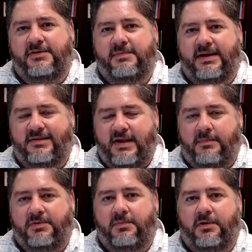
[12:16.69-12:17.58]
to be
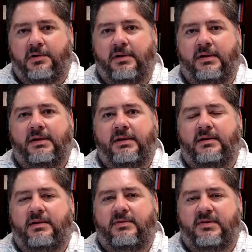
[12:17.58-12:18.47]
acceptable
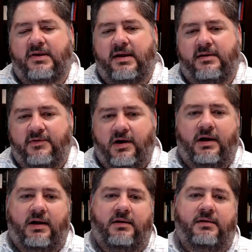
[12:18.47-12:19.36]
in the sight of
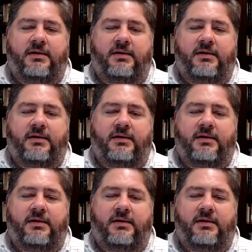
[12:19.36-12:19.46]
God.